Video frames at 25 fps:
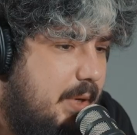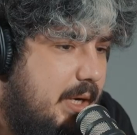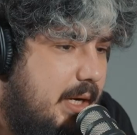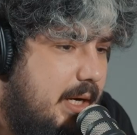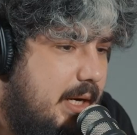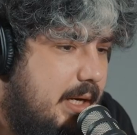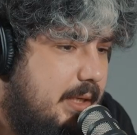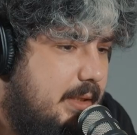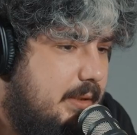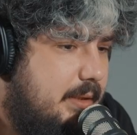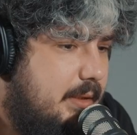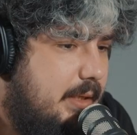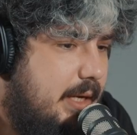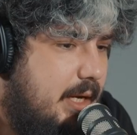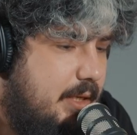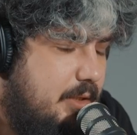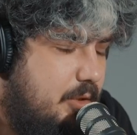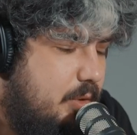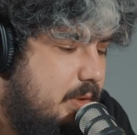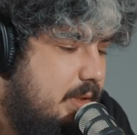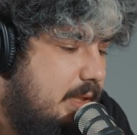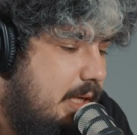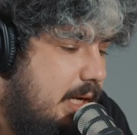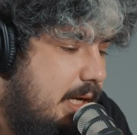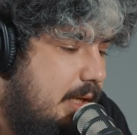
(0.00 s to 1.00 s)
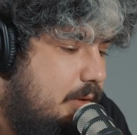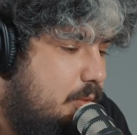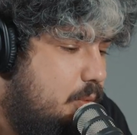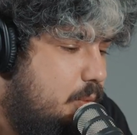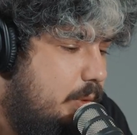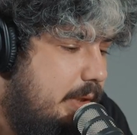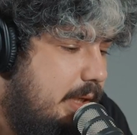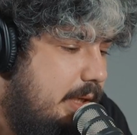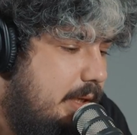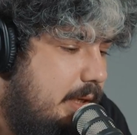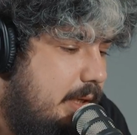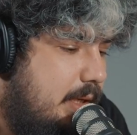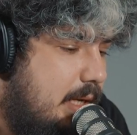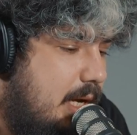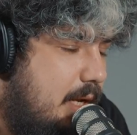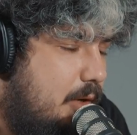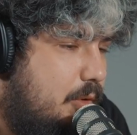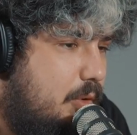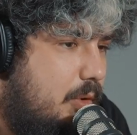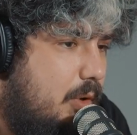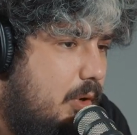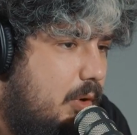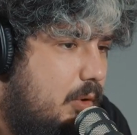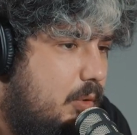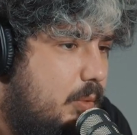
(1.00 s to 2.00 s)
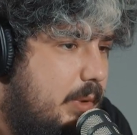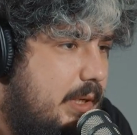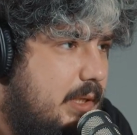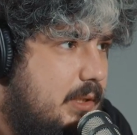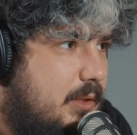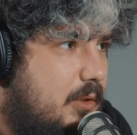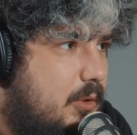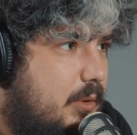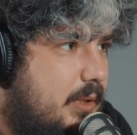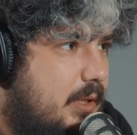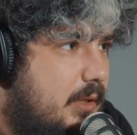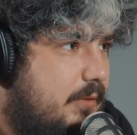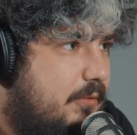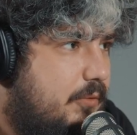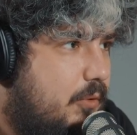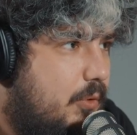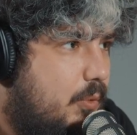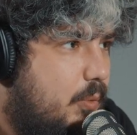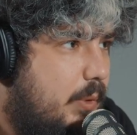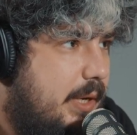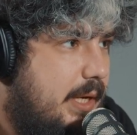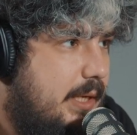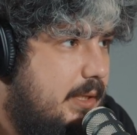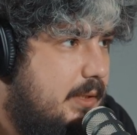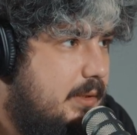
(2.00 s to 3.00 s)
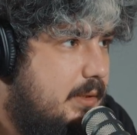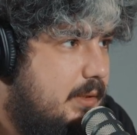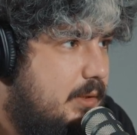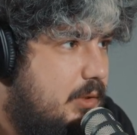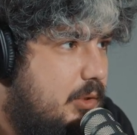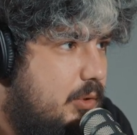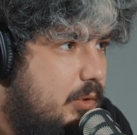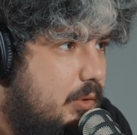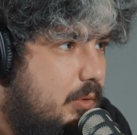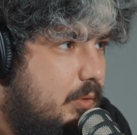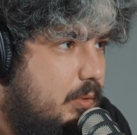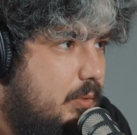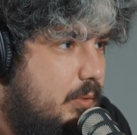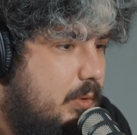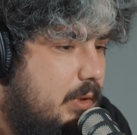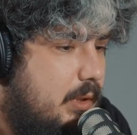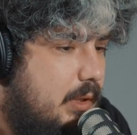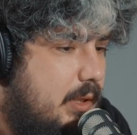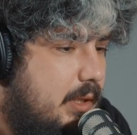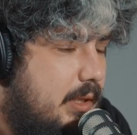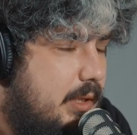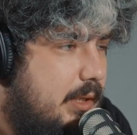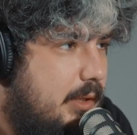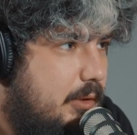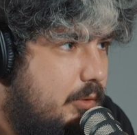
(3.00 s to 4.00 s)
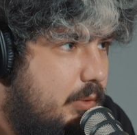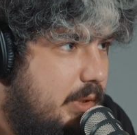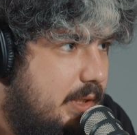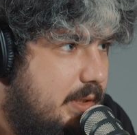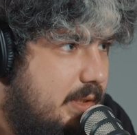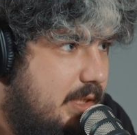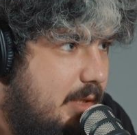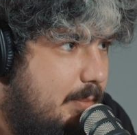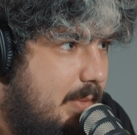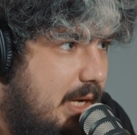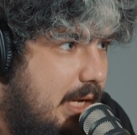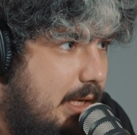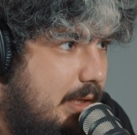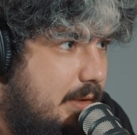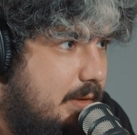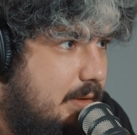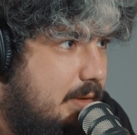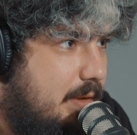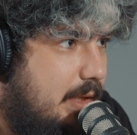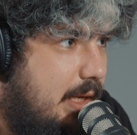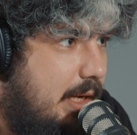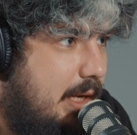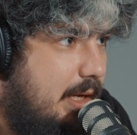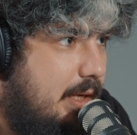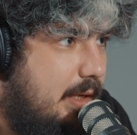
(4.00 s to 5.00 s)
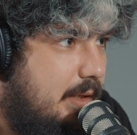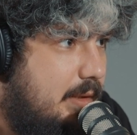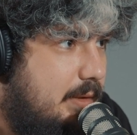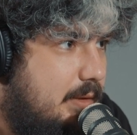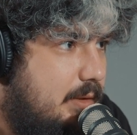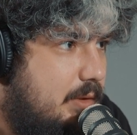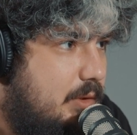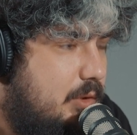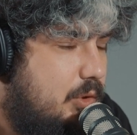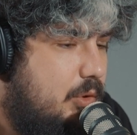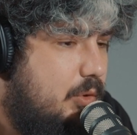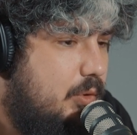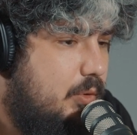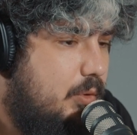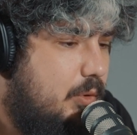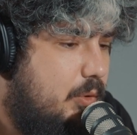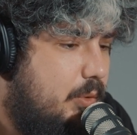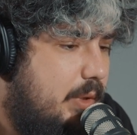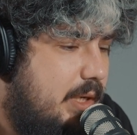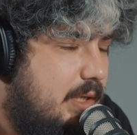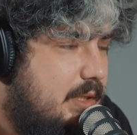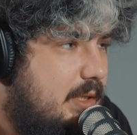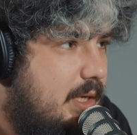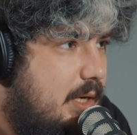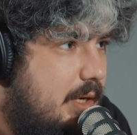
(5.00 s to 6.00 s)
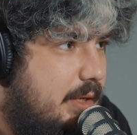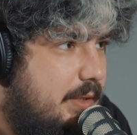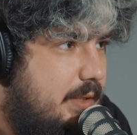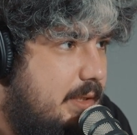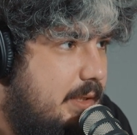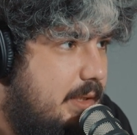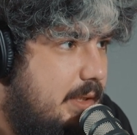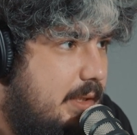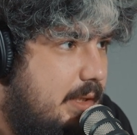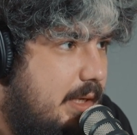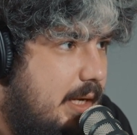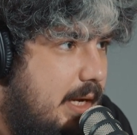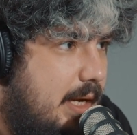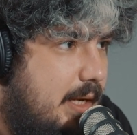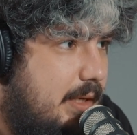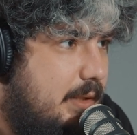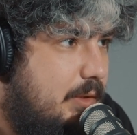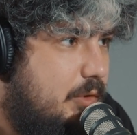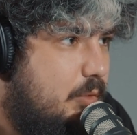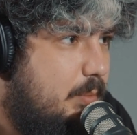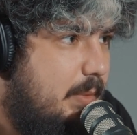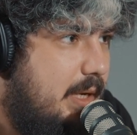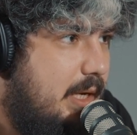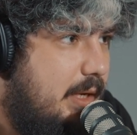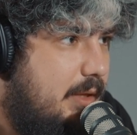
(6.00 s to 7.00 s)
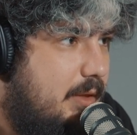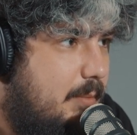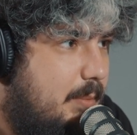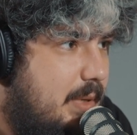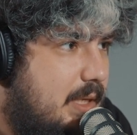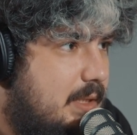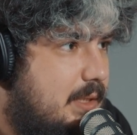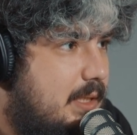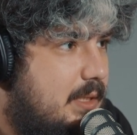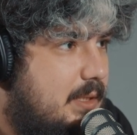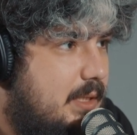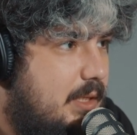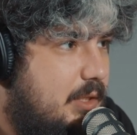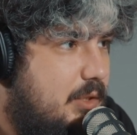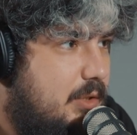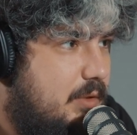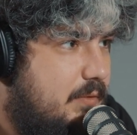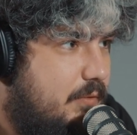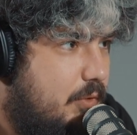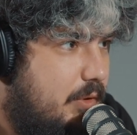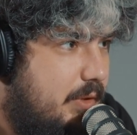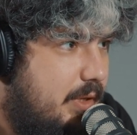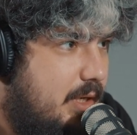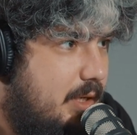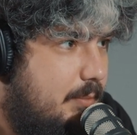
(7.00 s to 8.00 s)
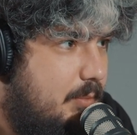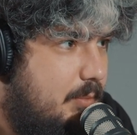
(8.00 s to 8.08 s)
But as you said, we are always looking for ways to increase demand and to create scarcity and to make the best decisions for the